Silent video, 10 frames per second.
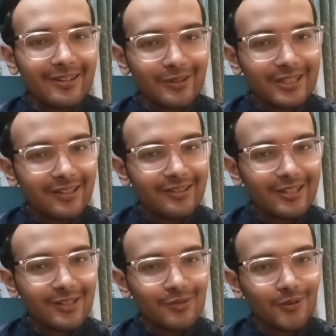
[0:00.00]
real
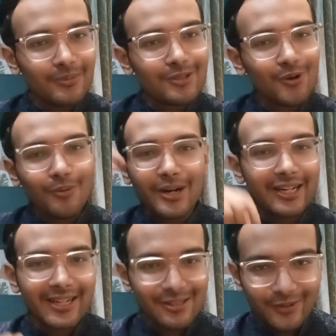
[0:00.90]
returns from the stock
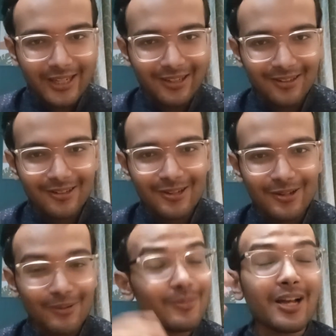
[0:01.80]
market as well.
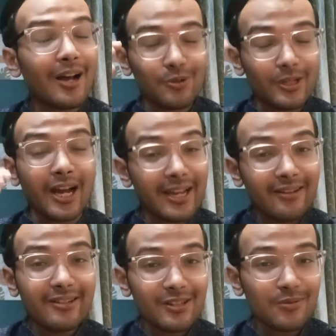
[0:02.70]
Sorry,
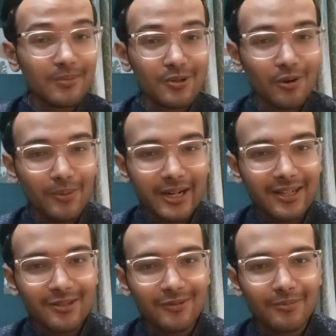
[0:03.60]
higher returns from the stock
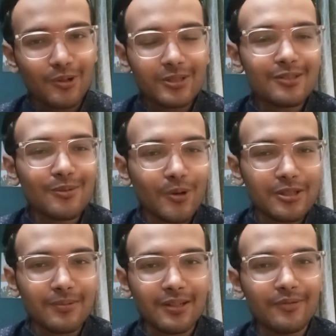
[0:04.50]
market as well, because it's not
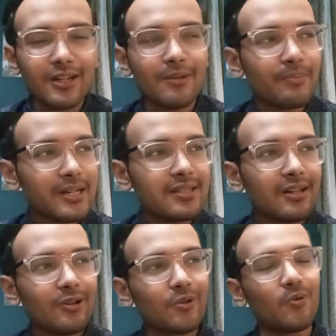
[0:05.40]
possible. If the companies
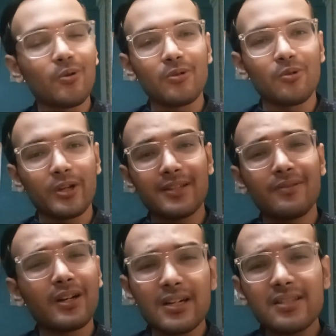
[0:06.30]
are not growing, if
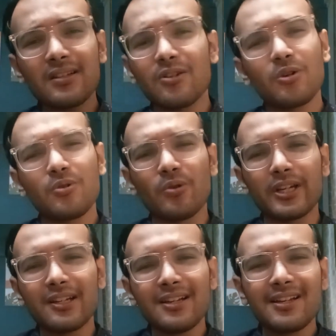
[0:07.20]
the earnings are not
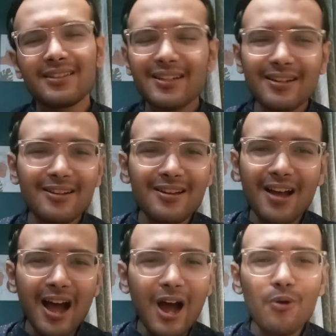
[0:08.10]
growing, then
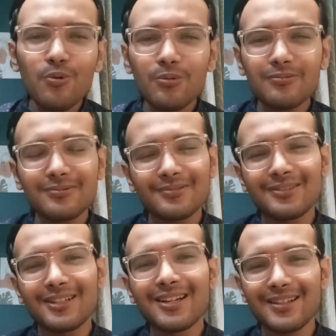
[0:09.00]
how
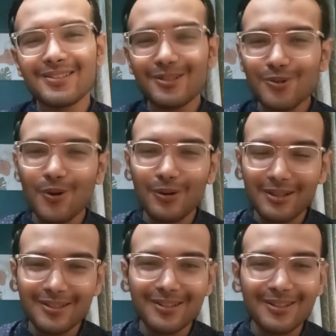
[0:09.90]
is the stock,
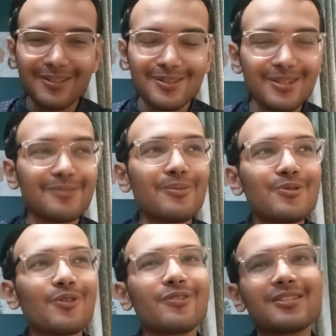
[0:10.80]
is the
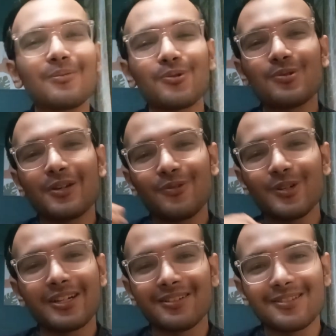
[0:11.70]
mutual fund supposed to give you
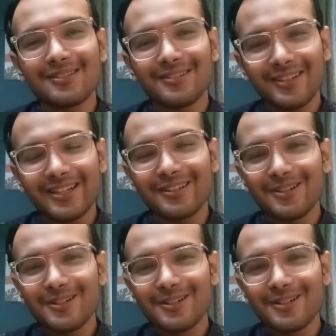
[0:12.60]
returns, right?